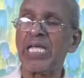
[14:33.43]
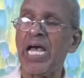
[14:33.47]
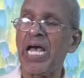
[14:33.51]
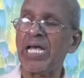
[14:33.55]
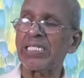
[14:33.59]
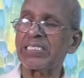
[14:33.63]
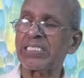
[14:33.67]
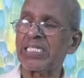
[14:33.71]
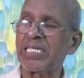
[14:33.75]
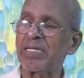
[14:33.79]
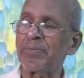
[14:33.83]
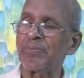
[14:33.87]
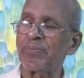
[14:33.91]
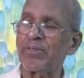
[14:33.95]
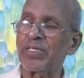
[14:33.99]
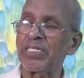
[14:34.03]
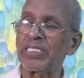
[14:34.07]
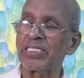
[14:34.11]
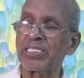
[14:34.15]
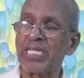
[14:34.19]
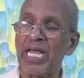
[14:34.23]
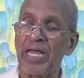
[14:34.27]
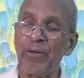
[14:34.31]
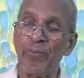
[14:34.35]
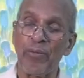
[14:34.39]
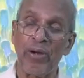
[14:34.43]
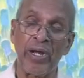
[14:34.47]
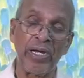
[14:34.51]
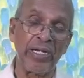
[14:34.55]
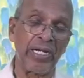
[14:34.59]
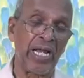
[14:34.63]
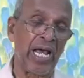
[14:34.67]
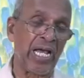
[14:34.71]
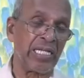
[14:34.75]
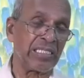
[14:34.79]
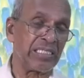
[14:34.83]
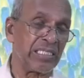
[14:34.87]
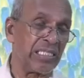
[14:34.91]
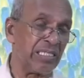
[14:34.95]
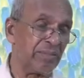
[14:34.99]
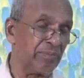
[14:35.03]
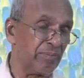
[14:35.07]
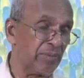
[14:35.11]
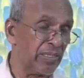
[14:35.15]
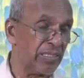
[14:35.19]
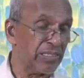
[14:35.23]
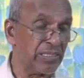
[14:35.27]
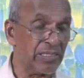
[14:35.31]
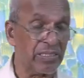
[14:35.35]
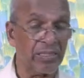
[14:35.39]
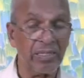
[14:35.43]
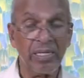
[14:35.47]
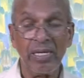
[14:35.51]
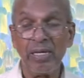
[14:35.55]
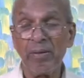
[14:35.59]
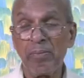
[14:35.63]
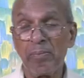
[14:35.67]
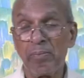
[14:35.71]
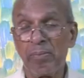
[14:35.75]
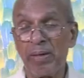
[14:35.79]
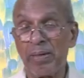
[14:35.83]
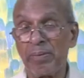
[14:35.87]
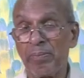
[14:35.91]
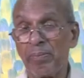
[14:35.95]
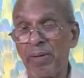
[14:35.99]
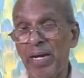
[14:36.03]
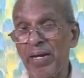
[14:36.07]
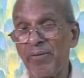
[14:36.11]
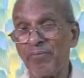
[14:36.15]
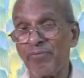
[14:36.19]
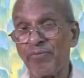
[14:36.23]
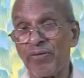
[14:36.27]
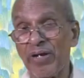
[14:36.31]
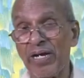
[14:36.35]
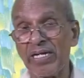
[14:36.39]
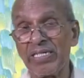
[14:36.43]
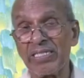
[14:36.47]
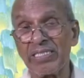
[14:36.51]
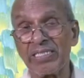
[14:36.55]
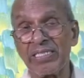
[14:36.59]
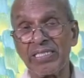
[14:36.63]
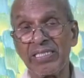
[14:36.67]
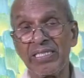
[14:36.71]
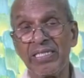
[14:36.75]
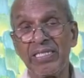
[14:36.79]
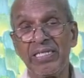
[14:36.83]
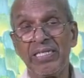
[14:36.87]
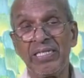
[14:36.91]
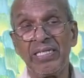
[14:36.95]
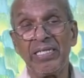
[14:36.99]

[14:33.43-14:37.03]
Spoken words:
ask Him this, I want to ask Him this. But my friends,